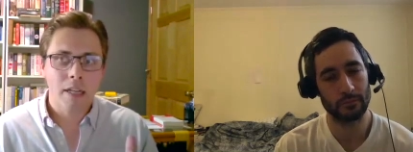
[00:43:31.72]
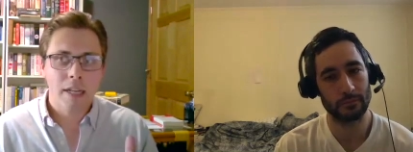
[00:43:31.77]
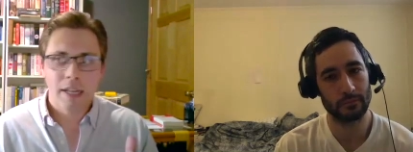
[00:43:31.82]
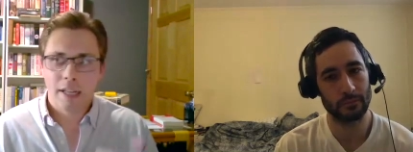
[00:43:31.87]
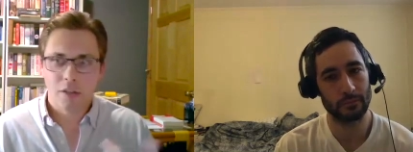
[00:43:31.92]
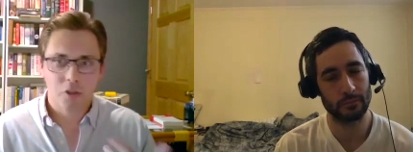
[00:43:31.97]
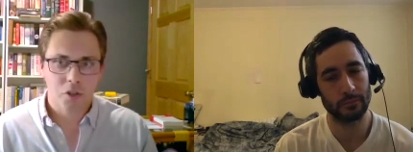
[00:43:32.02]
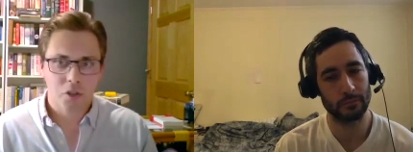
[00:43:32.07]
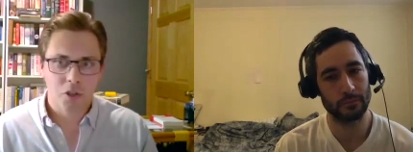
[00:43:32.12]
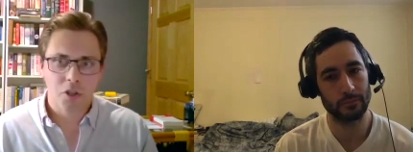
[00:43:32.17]
Speaker 1: it
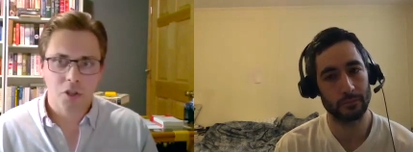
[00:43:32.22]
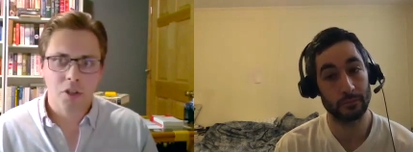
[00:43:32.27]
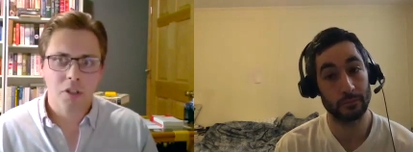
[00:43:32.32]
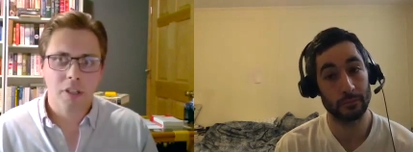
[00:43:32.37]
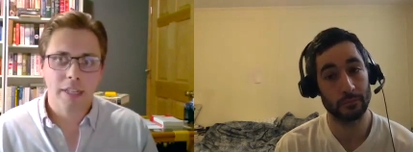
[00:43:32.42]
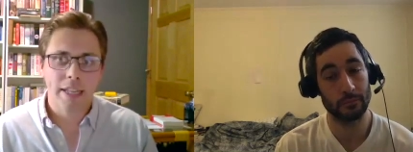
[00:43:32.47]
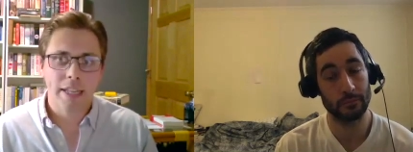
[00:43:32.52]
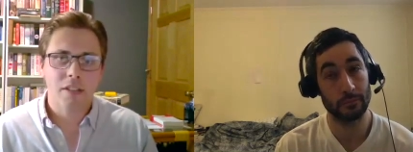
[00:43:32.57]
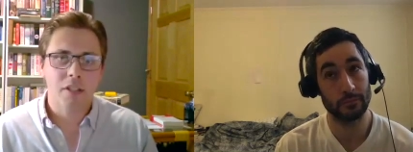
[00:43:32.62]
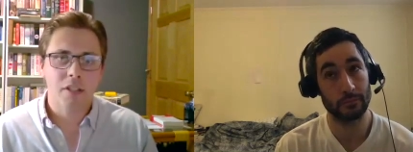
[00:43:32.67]
certainly
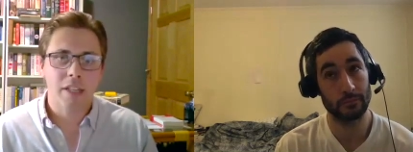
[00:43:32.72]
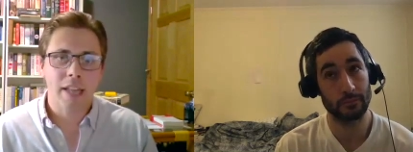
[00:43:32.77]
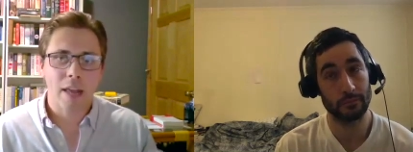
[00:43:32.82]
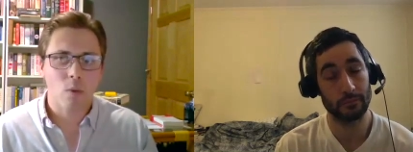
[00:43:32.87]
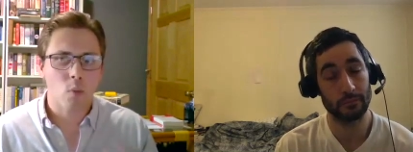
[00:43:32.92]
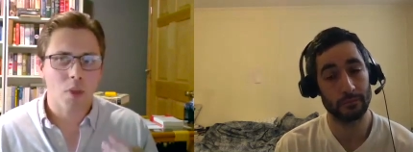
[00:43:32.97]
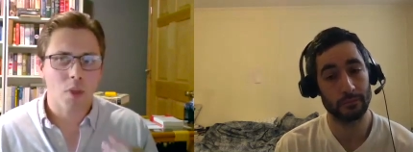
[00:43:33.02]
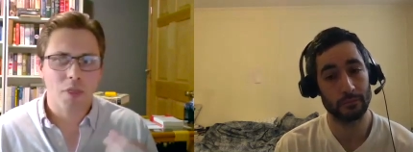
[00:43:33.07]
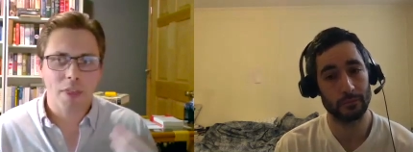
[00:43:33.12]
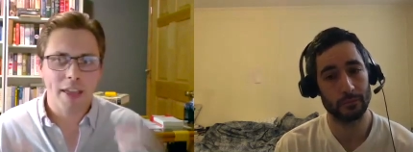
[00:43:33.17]
isn't. And what
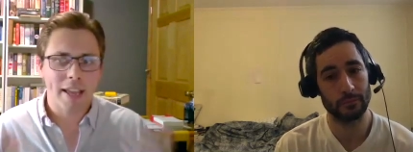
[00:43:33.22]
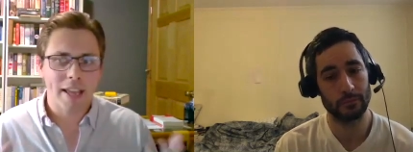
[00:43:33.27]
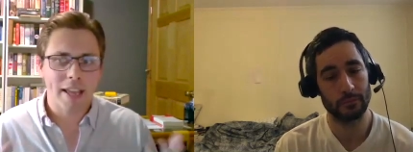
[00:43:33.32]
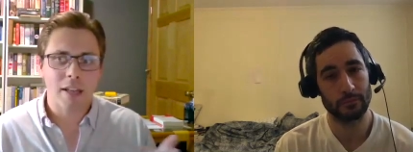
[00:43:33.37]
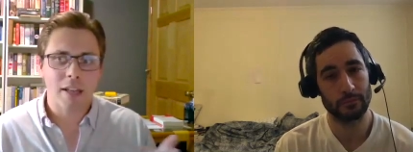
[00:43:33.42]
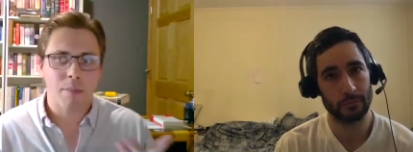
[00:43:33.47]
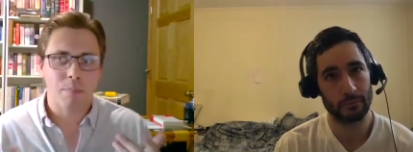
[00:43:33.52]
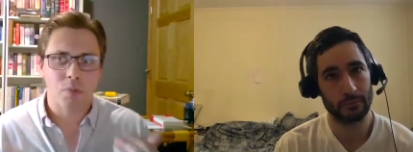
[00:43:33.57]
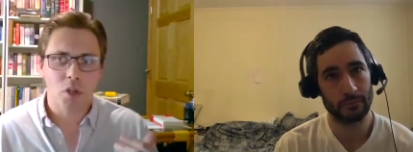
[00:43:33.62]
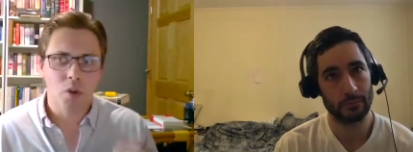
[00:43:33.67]
they end up
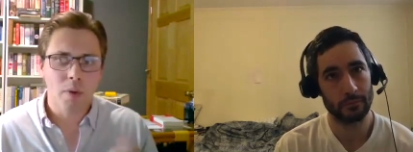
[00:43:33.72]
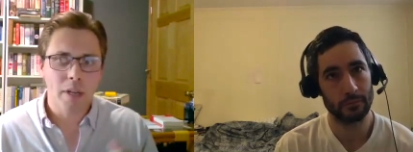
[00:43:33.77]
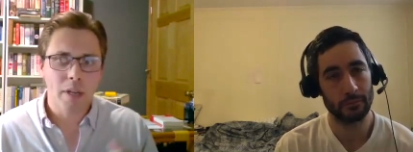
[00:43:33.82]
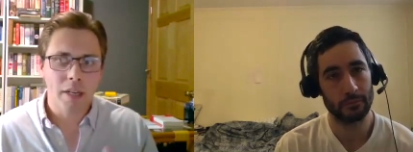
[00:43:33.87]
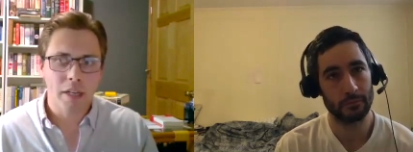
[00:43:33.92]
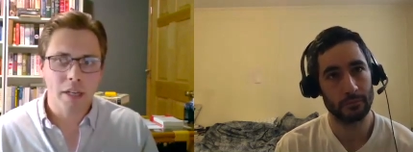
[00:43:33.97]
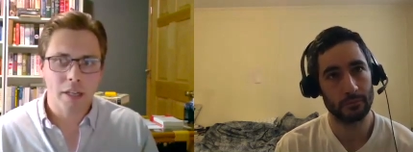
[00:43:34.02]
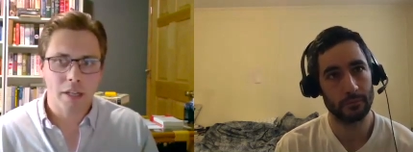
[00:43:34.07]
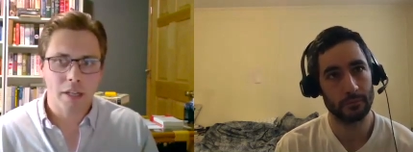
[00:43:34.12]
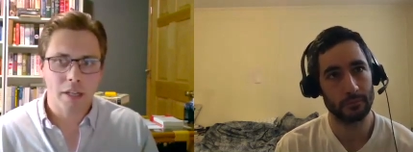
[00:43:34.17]
doing
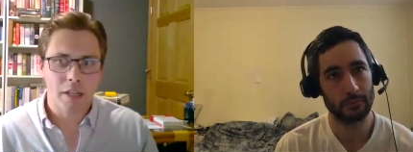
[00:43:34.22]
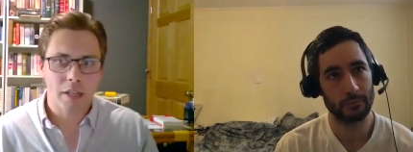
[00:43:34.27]
is